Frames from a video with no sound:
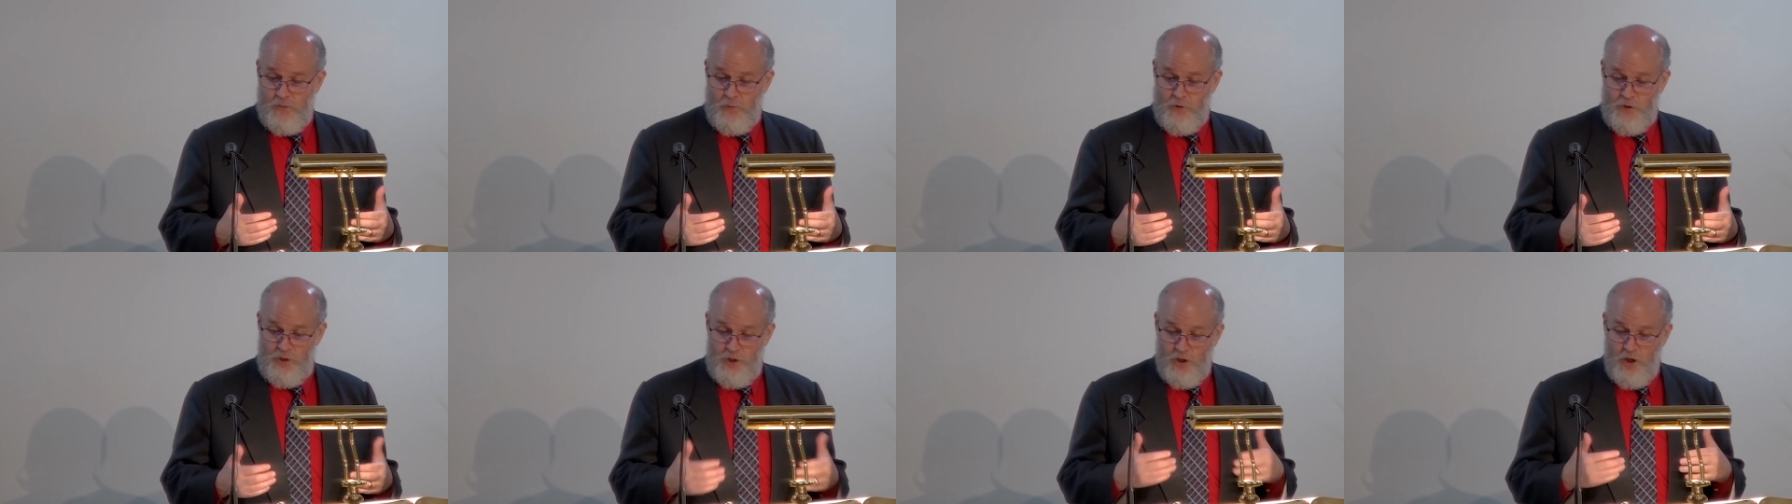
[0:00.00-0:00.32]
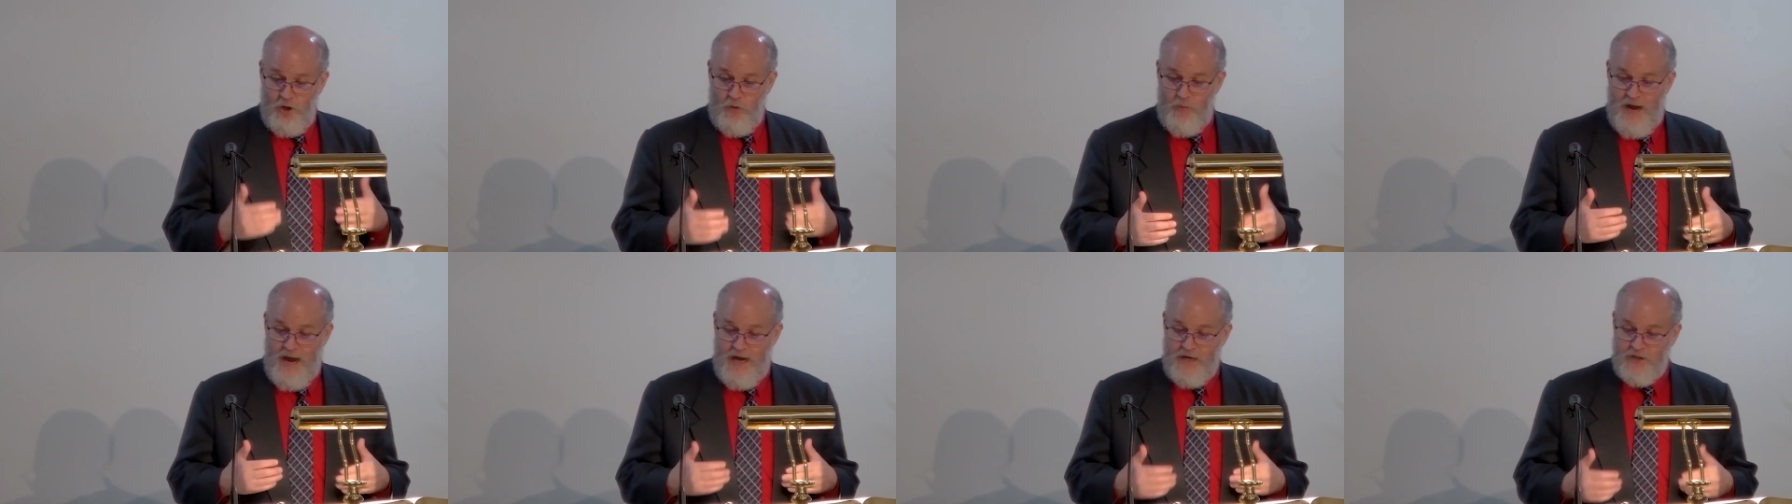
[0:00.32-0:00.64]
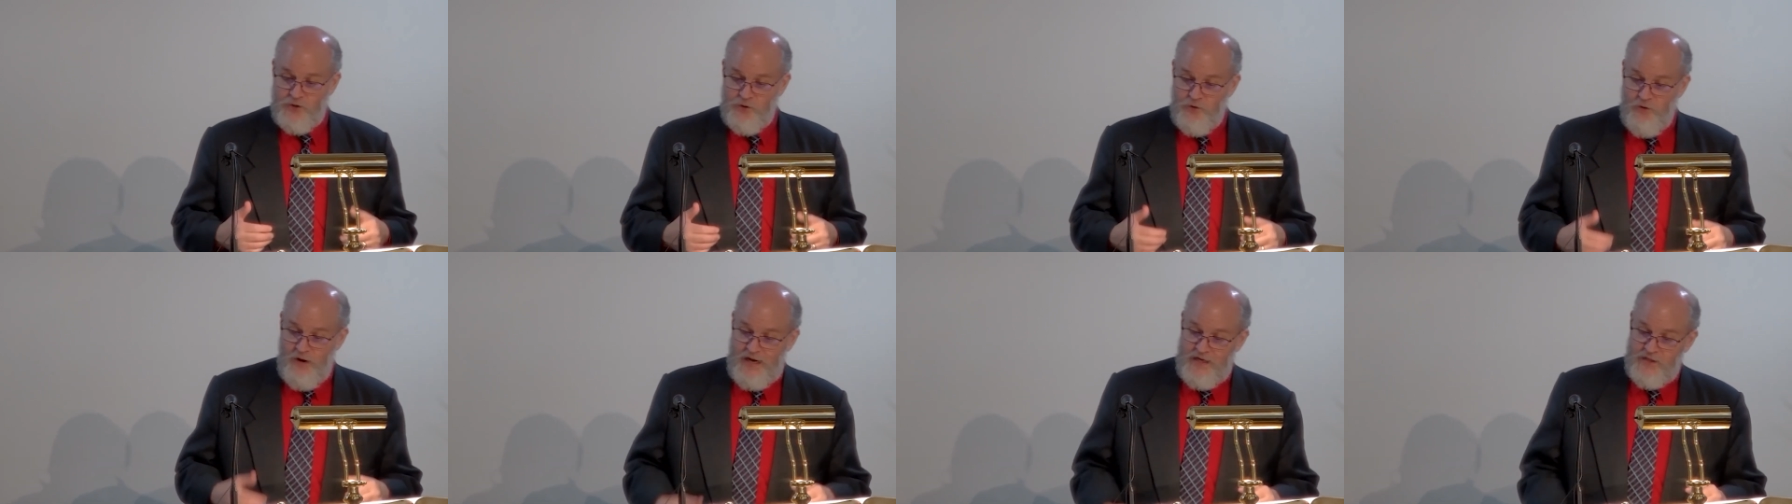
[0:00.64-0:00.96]
When you go
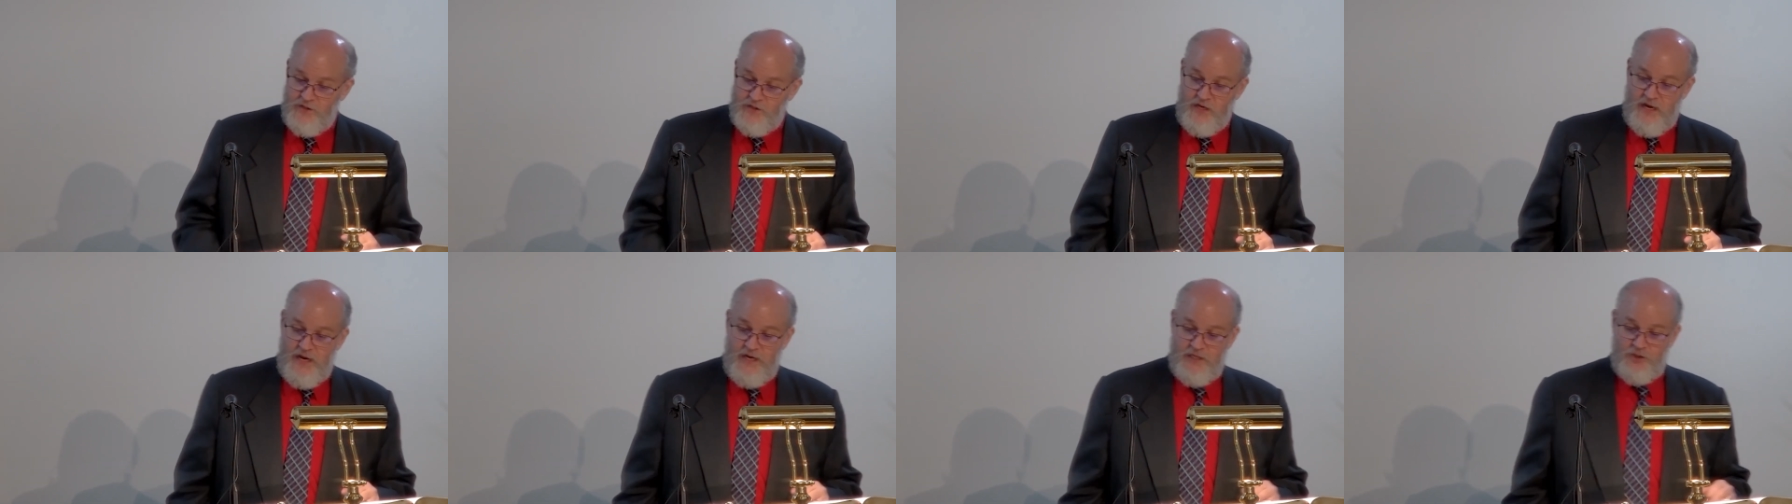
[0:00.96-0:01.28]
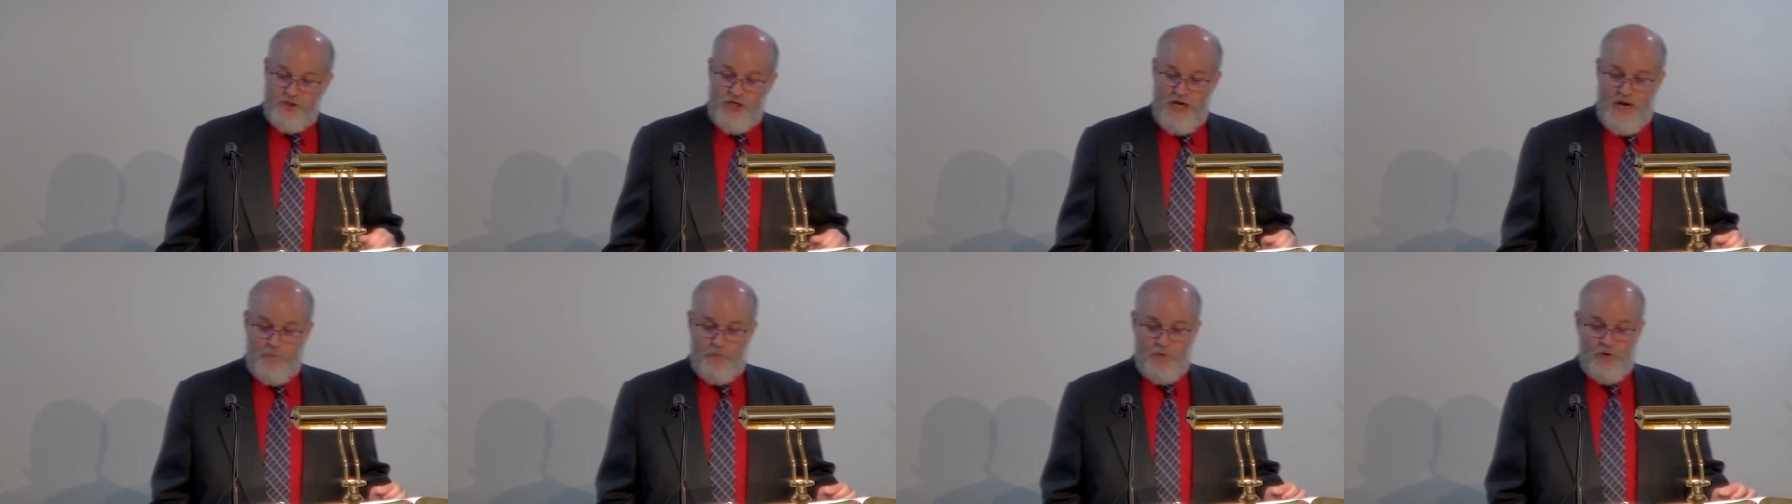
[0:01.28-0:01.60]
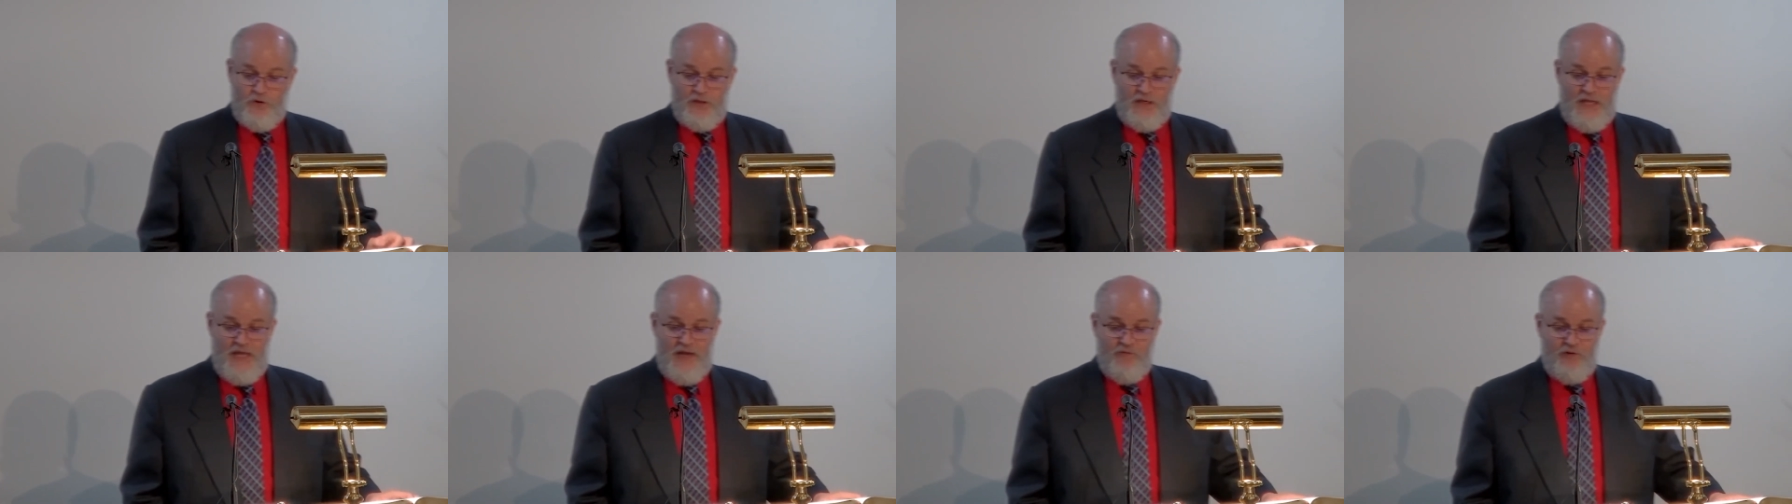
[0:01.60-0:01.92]
back to Isaiah
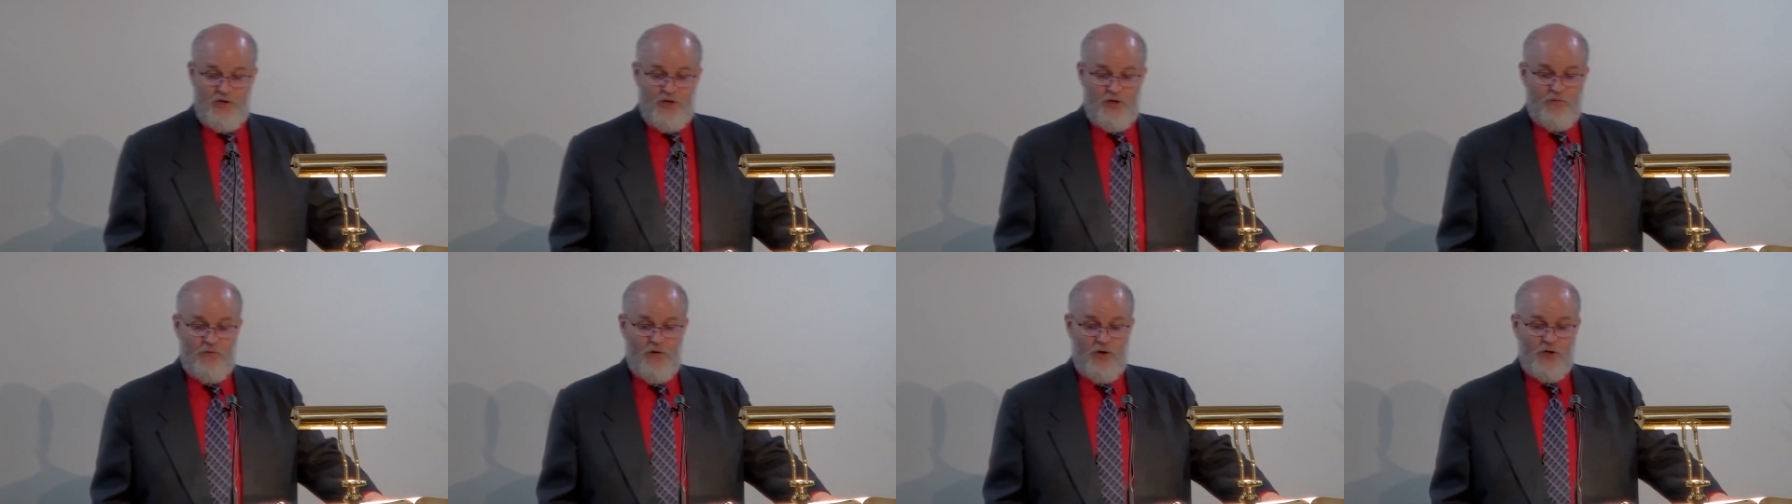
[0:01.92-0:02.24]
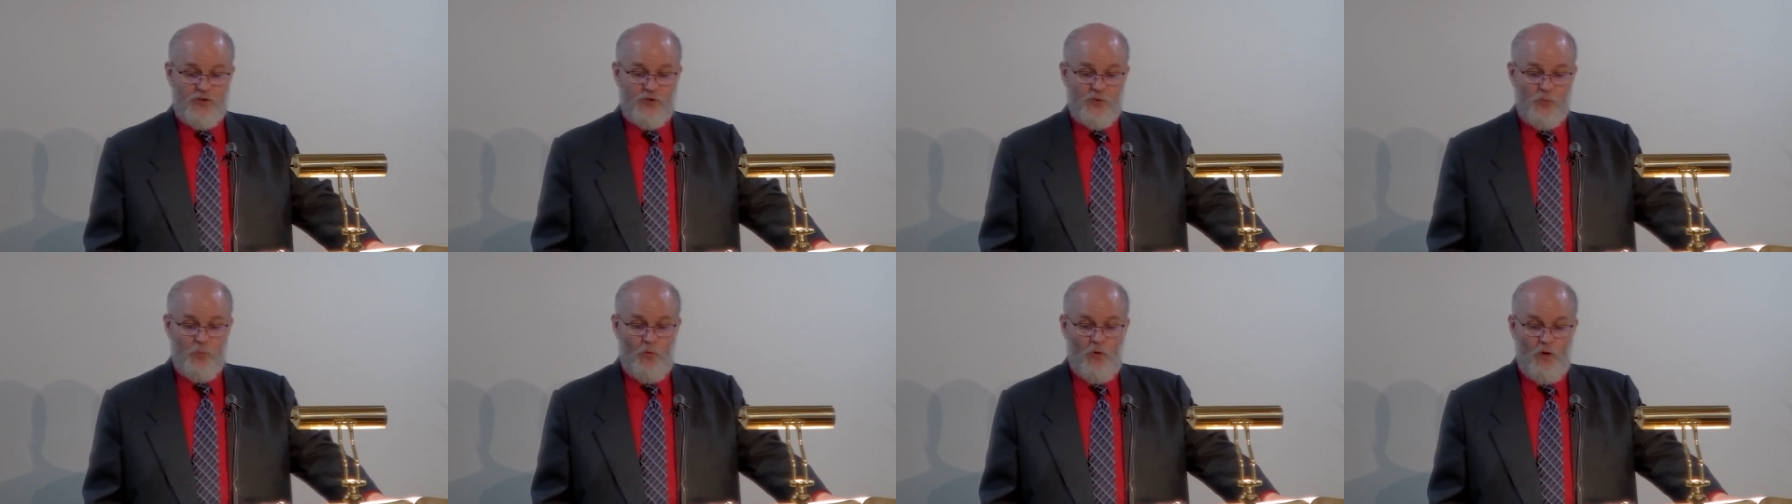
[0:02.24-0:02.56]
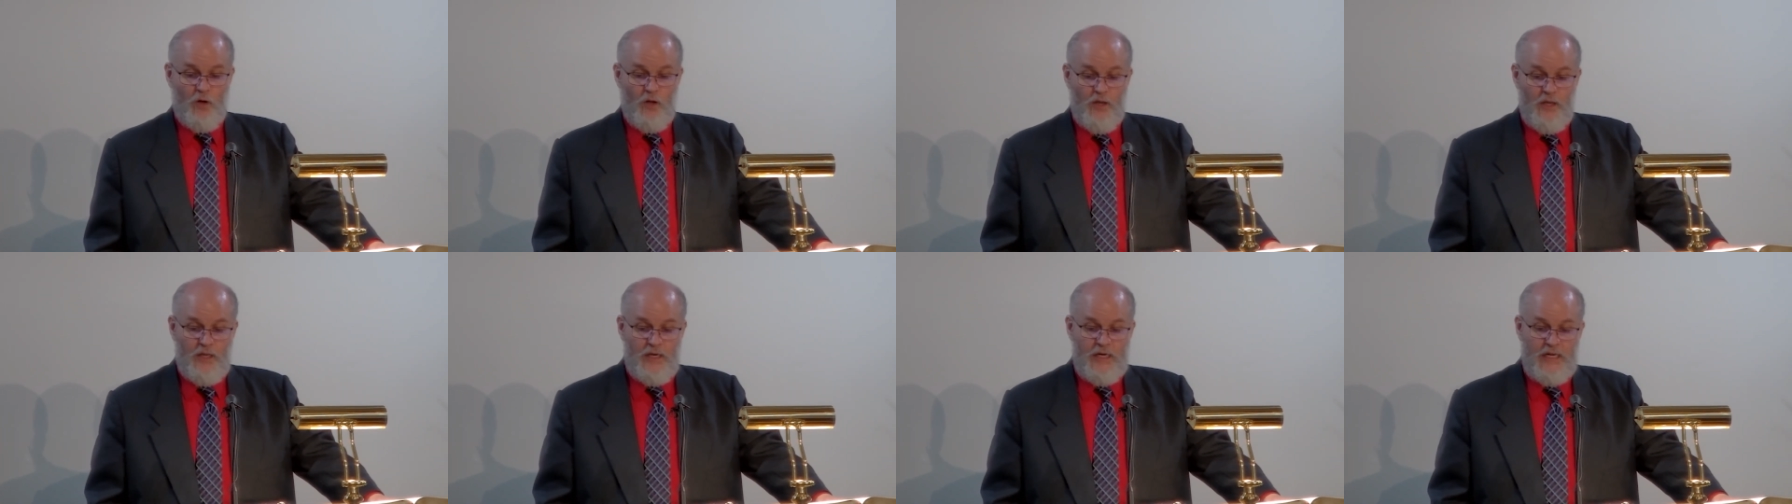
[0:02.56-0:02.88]
chapter 11 and verse
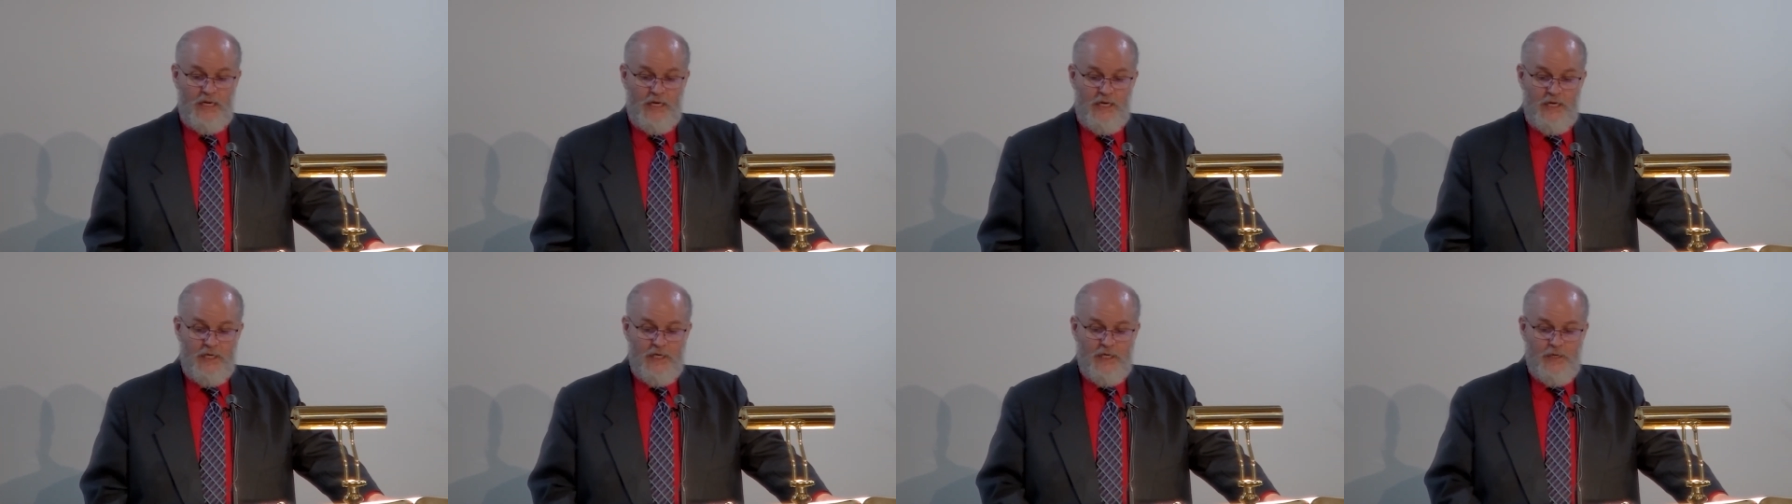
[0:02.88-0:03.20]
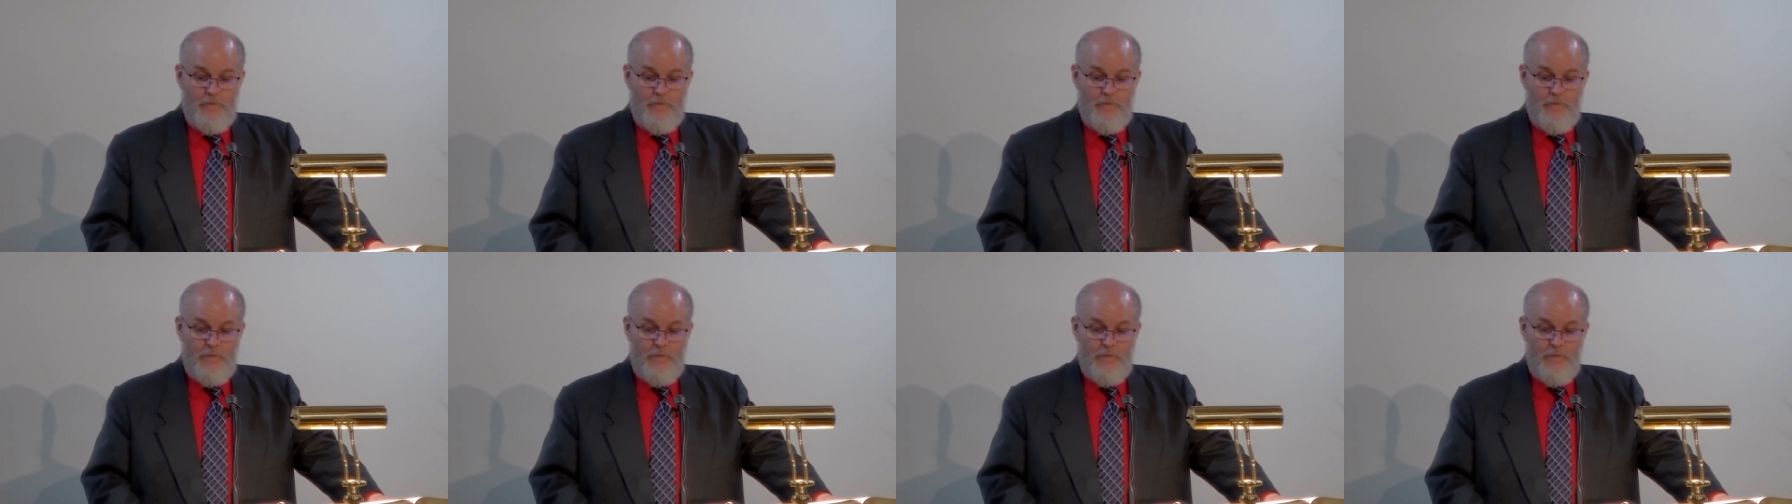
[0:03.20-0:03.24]
1,